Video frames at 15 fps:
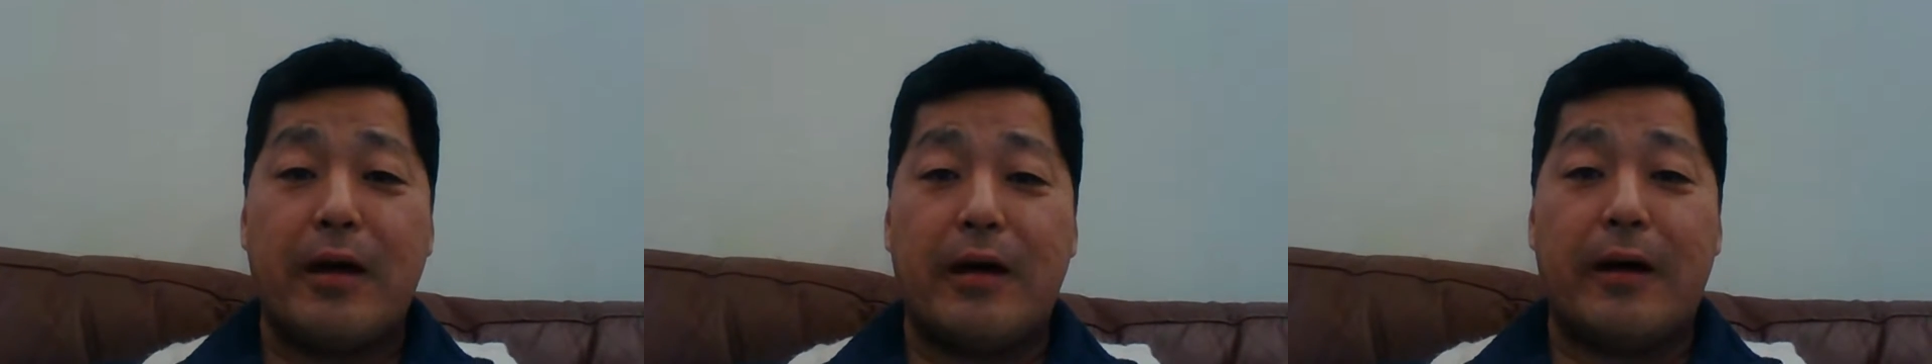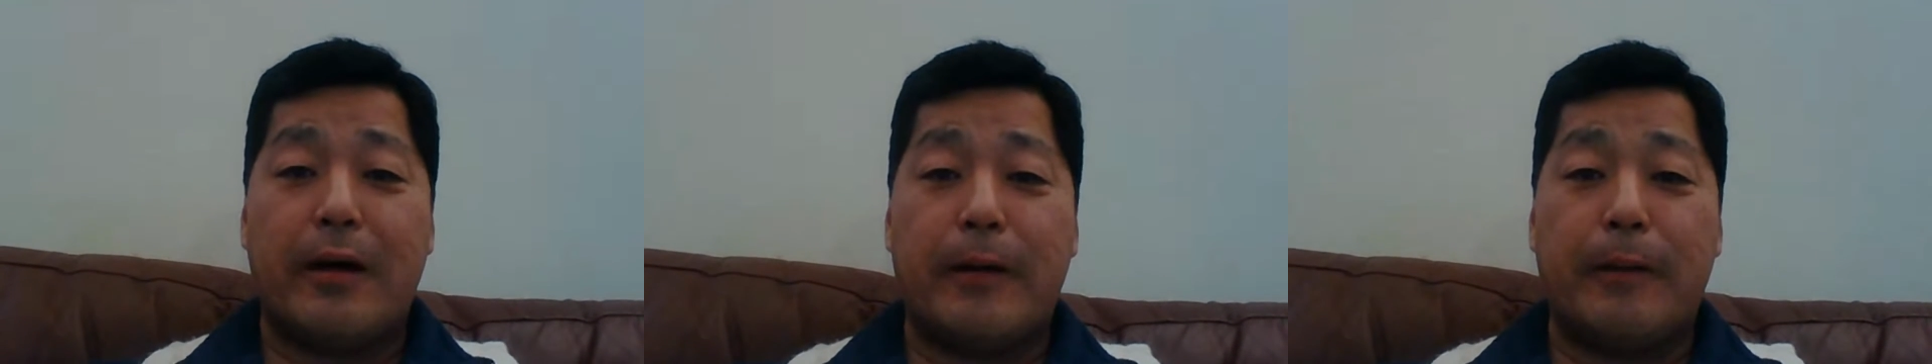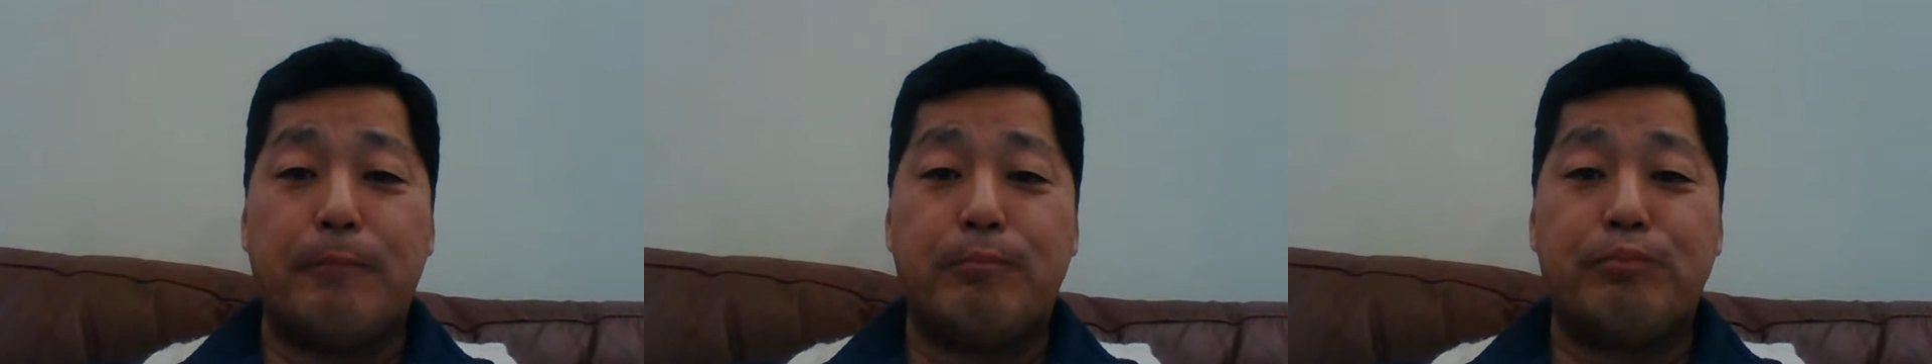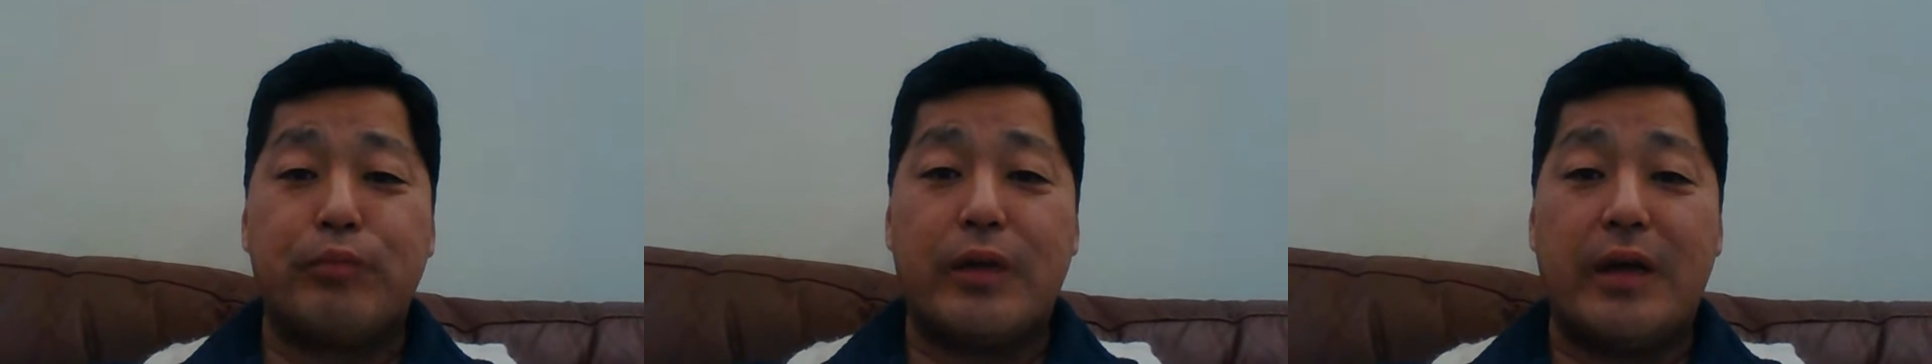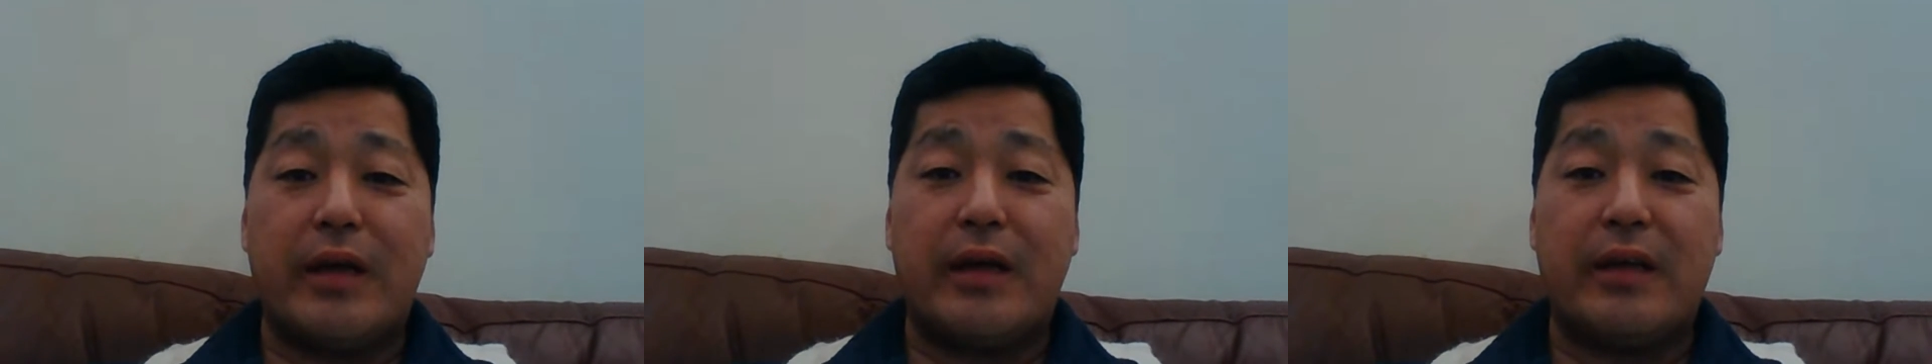
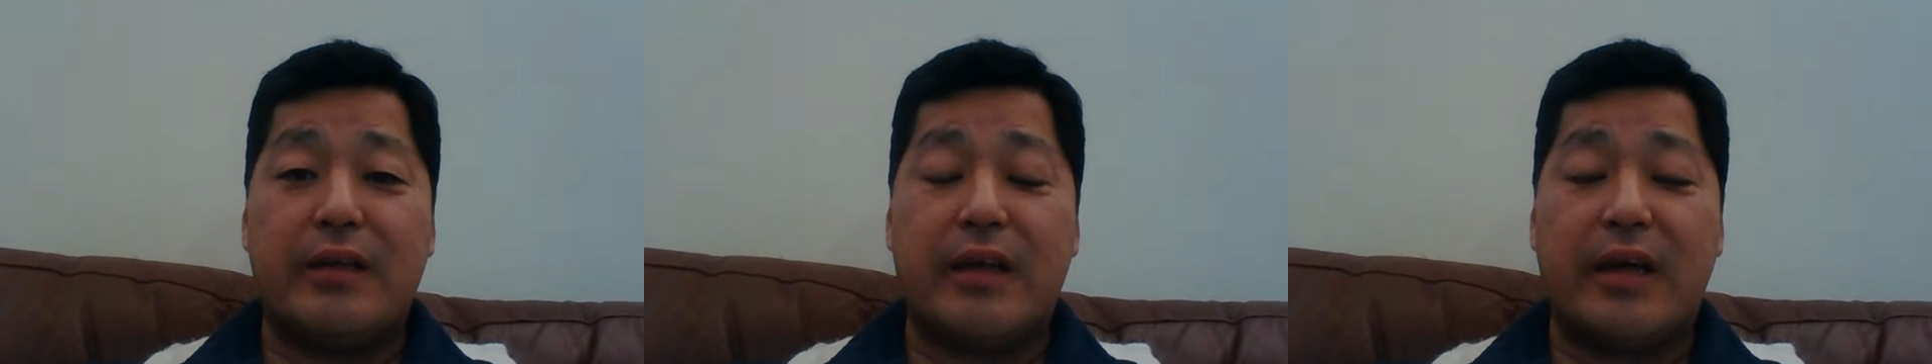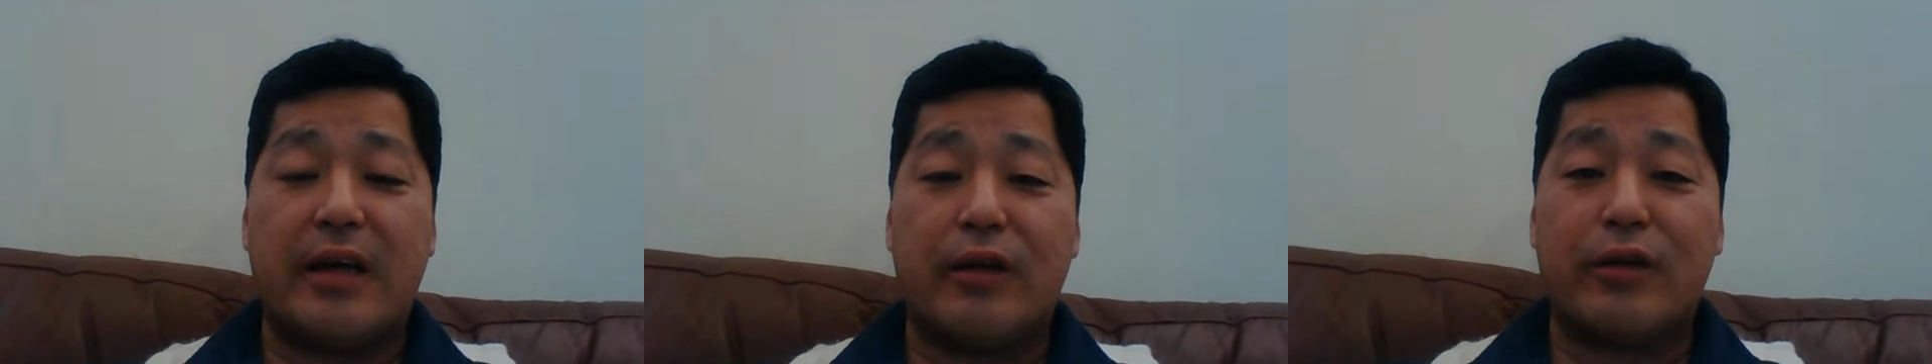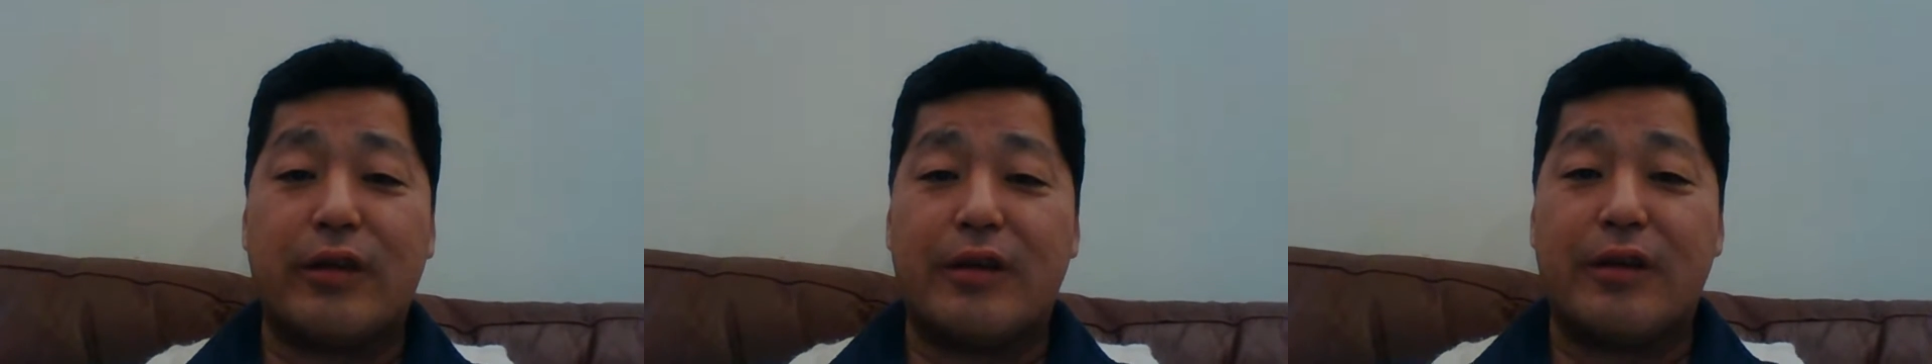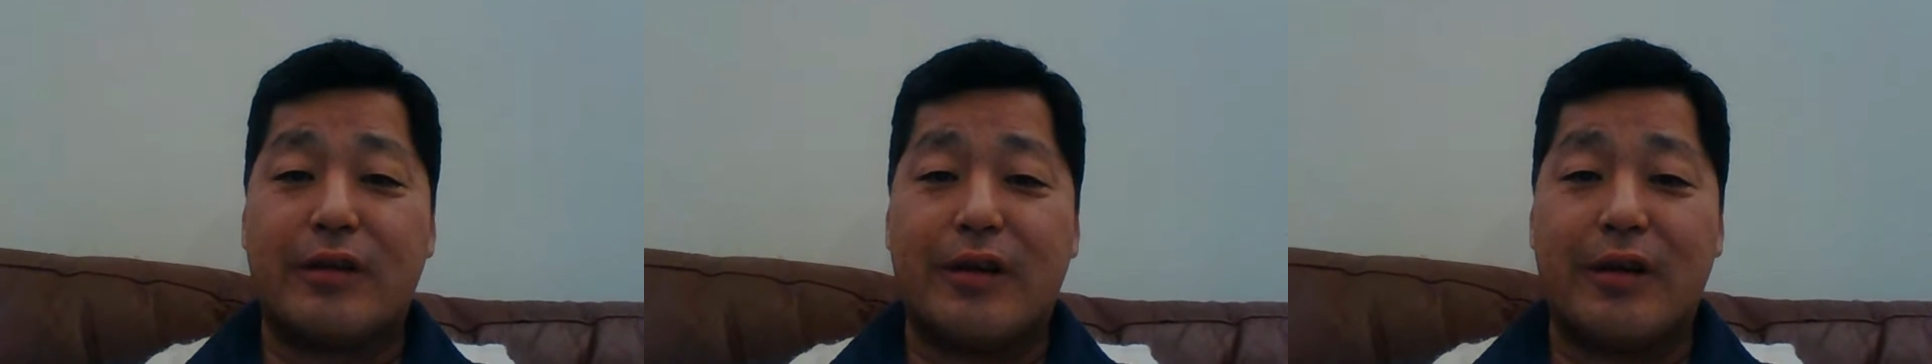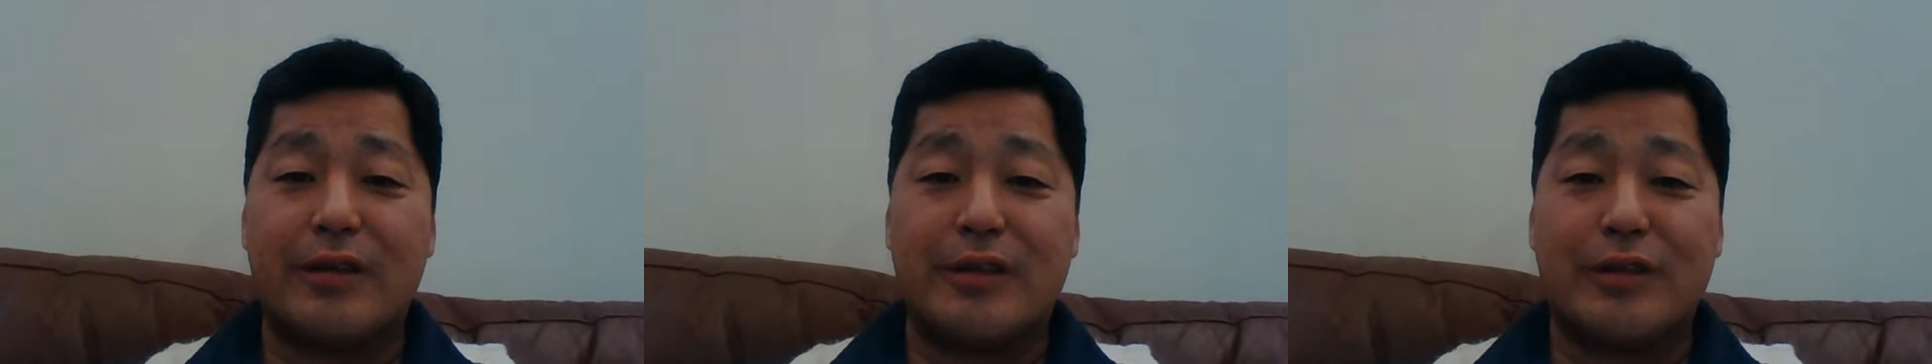And the healthcare
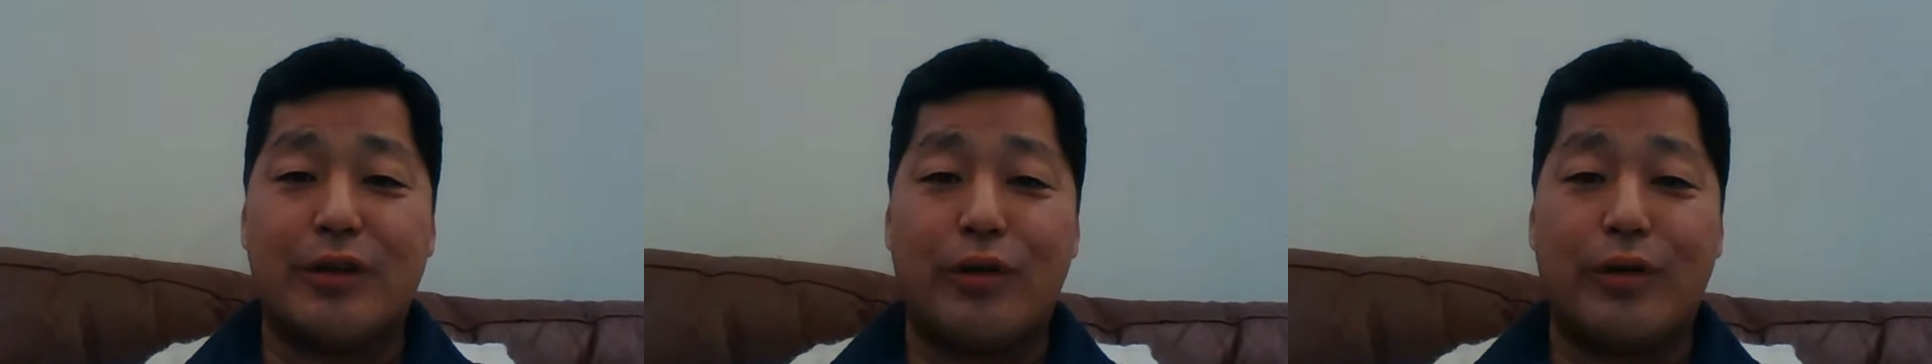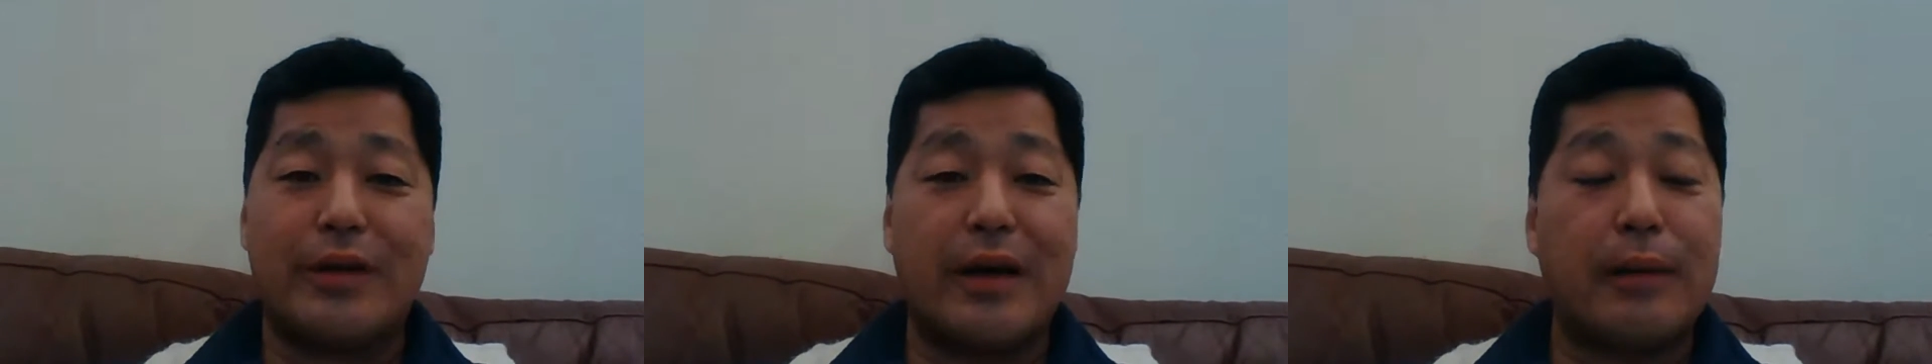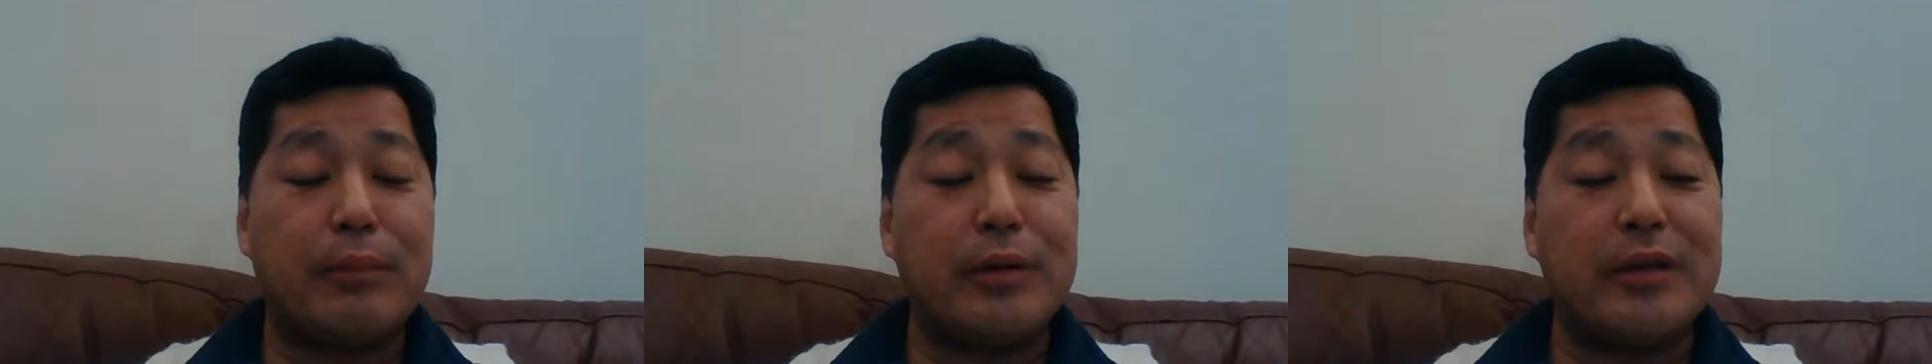costs are going up,